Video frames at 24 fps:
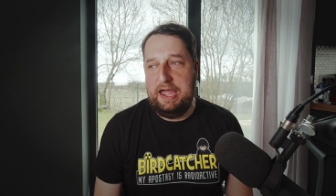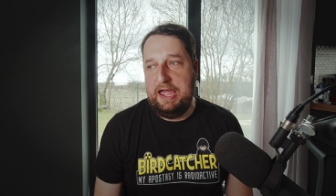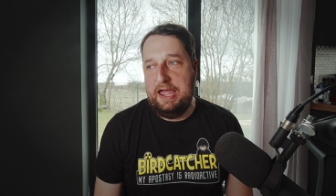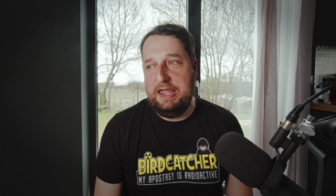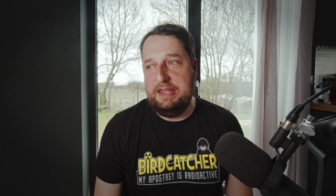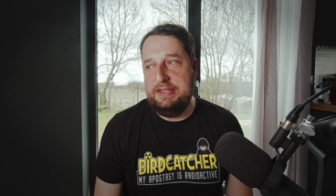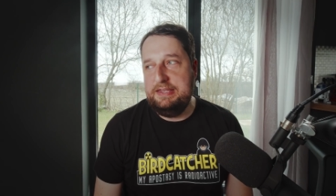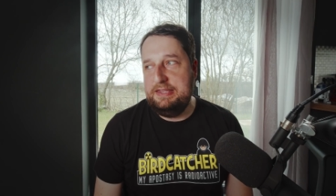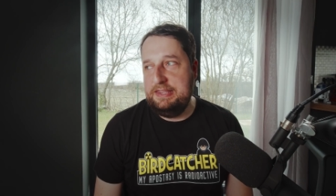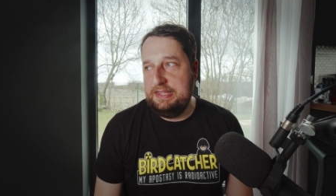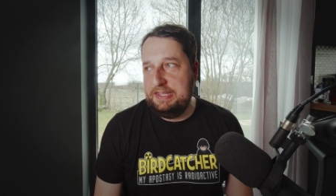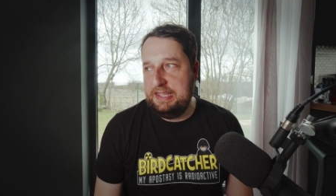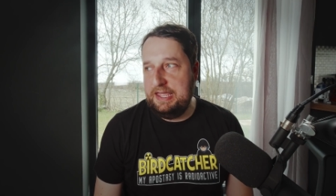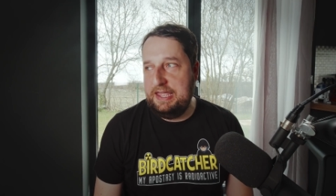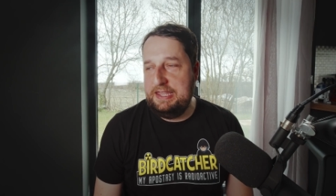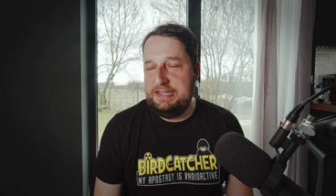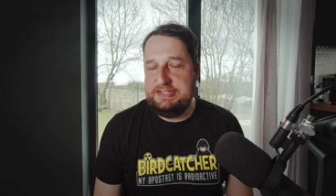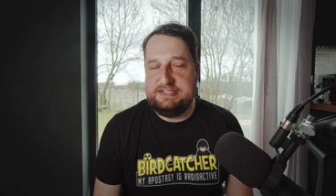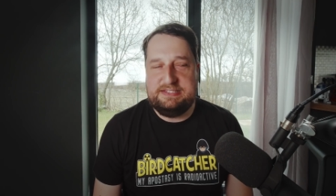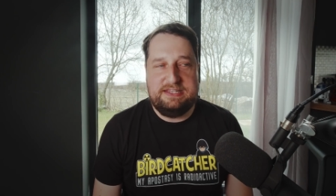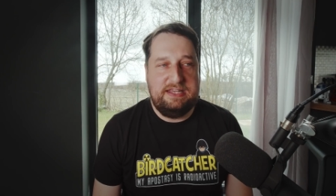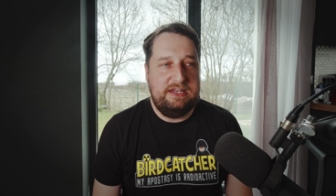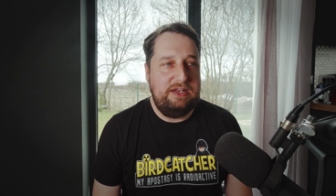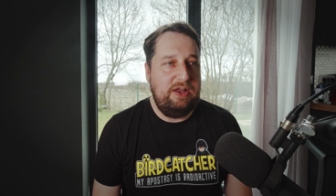And the
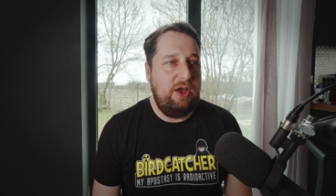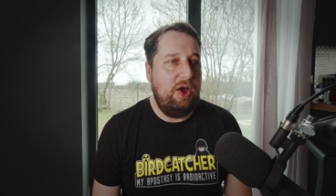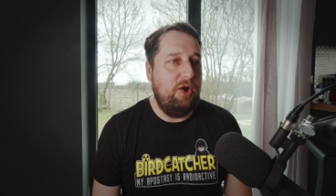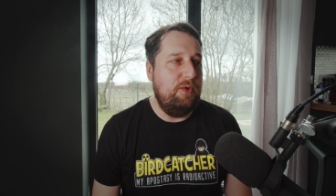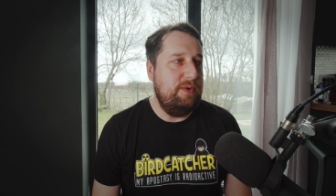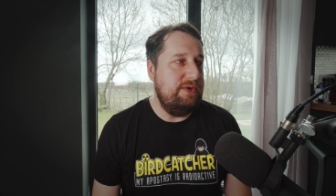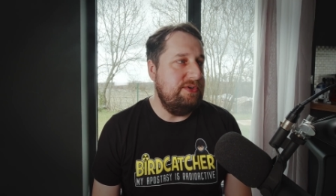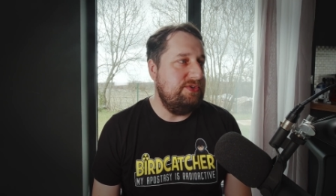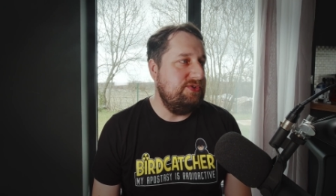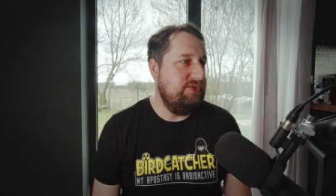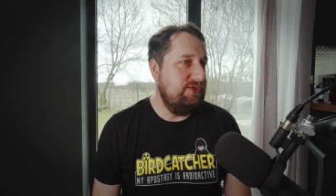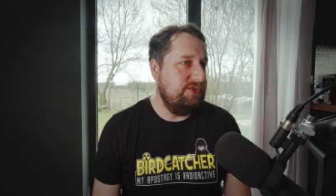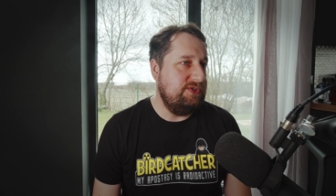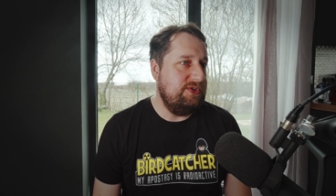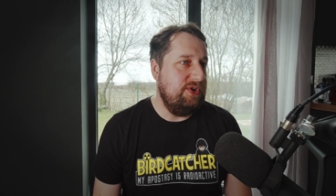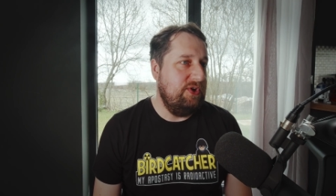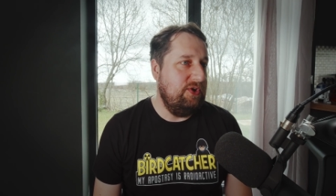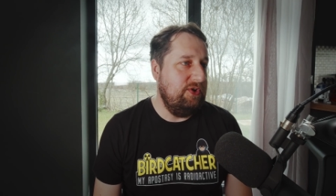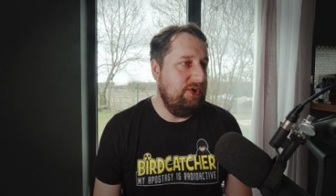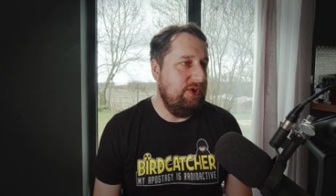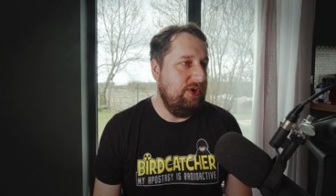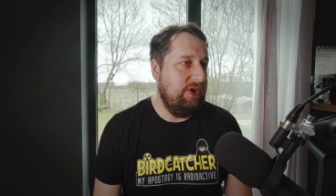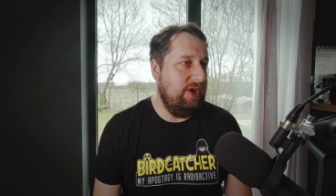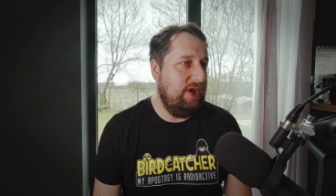guy said, 'Oh, it's just
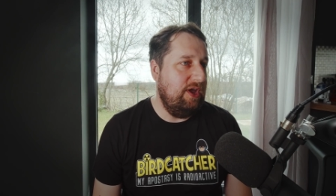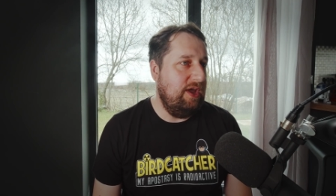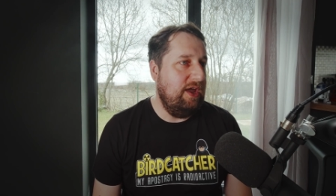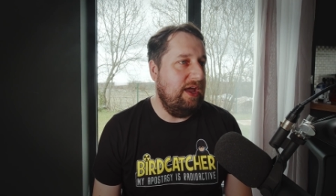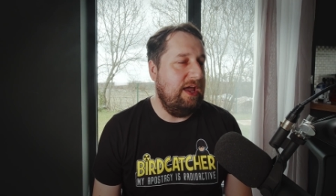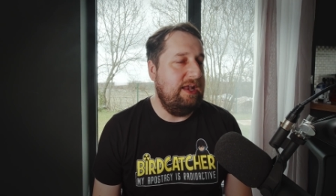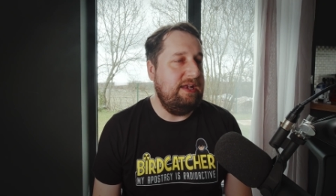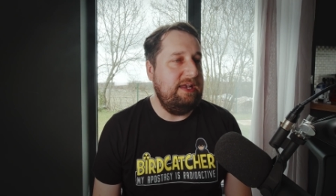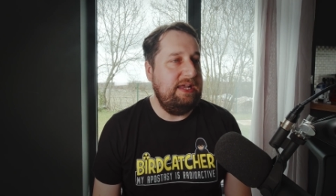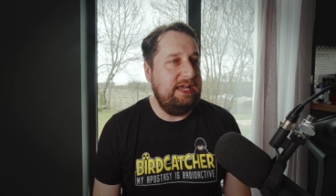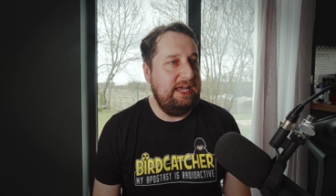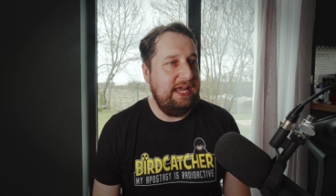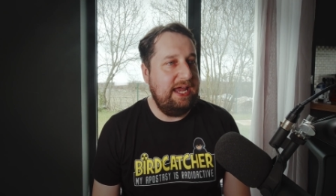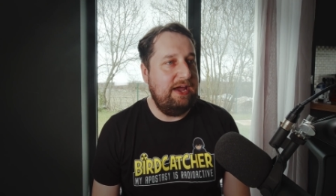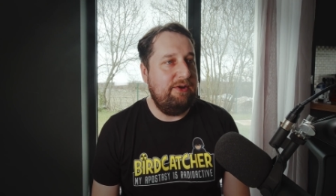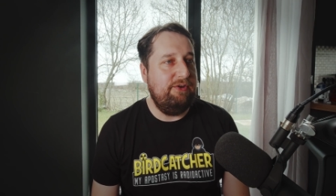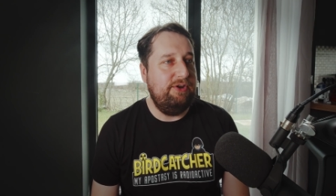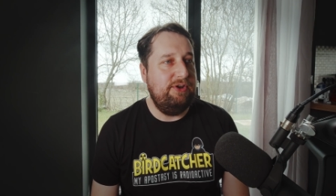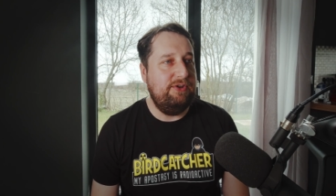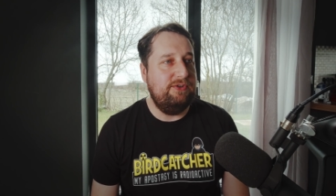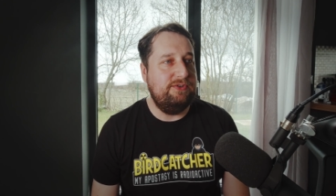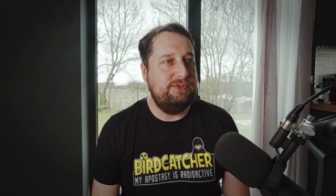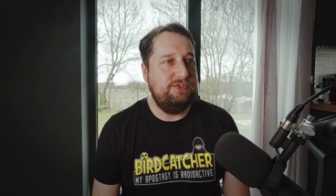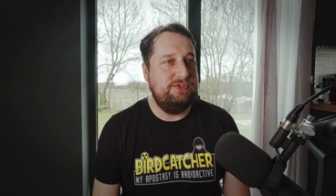hunger.' And he
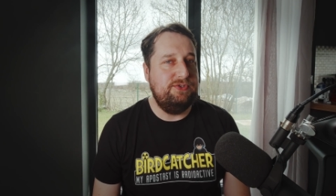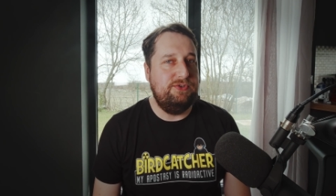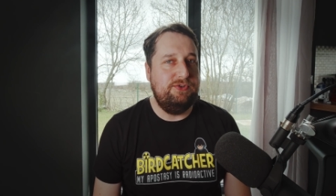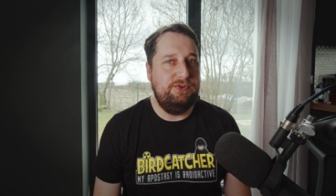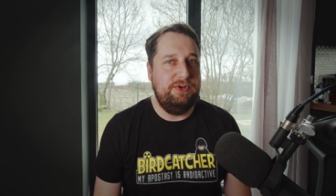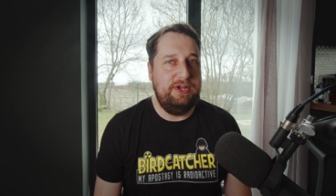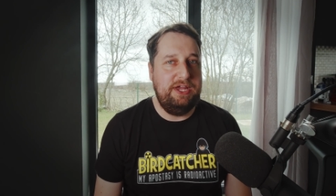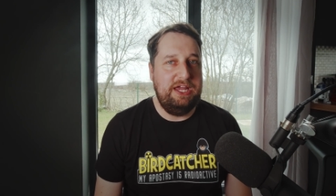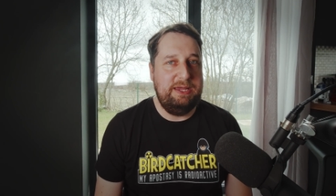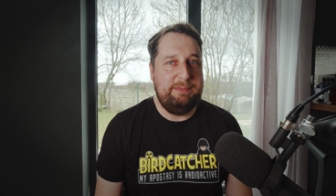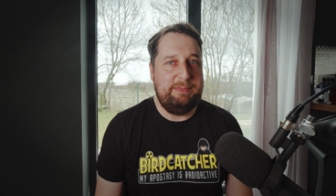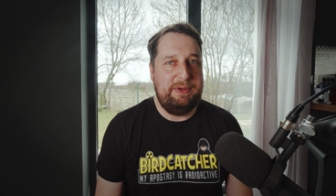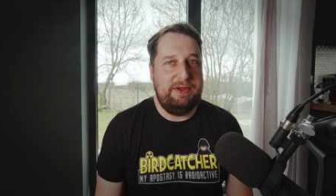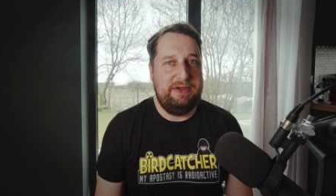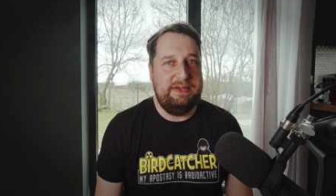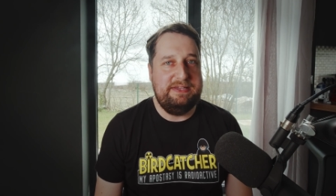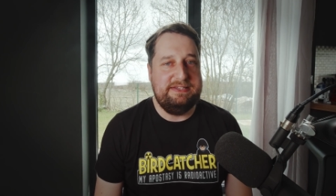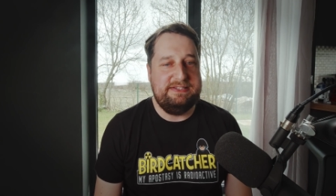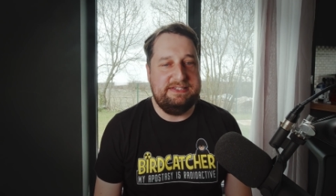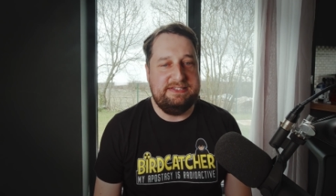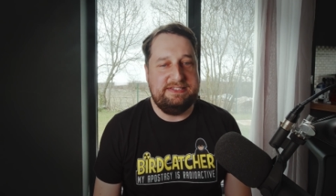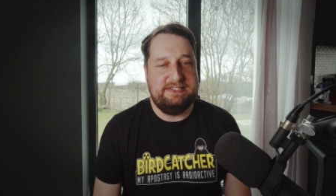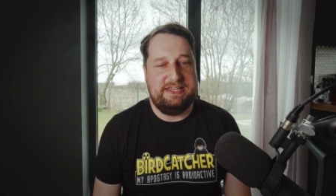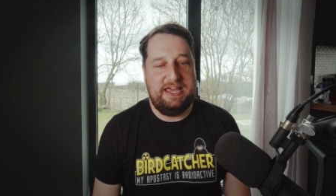carried on talking
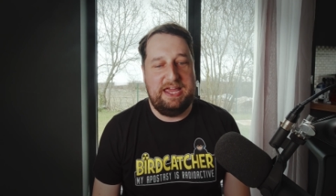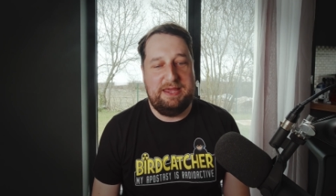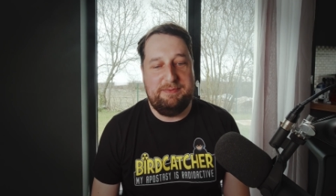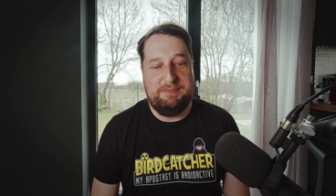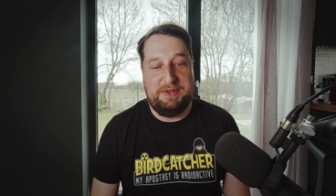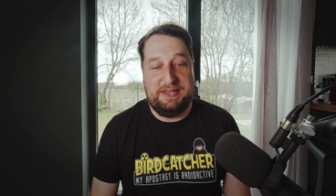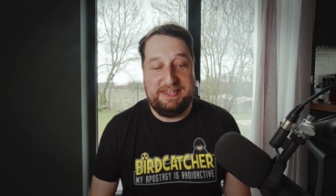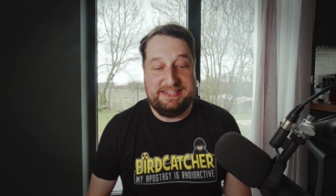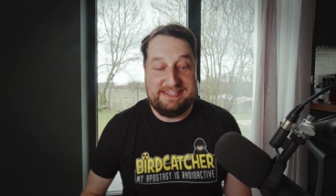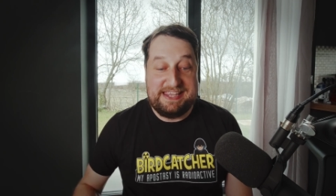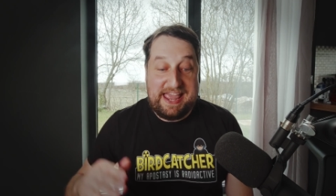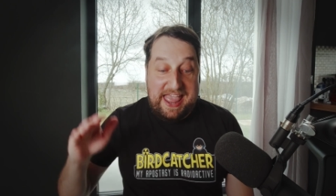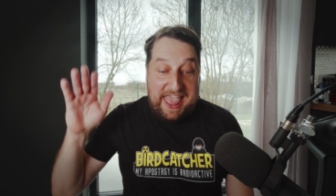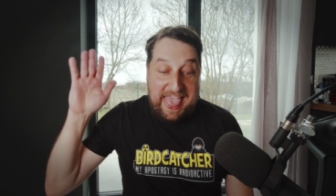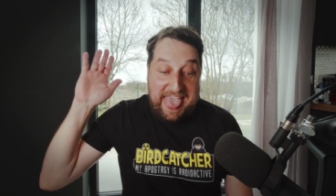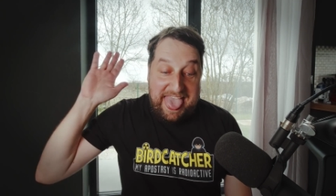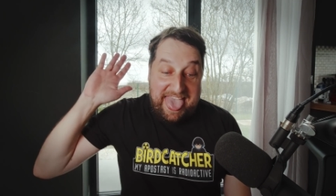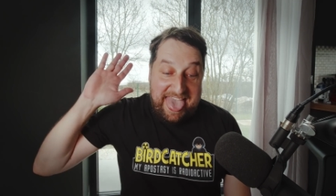about his assignment."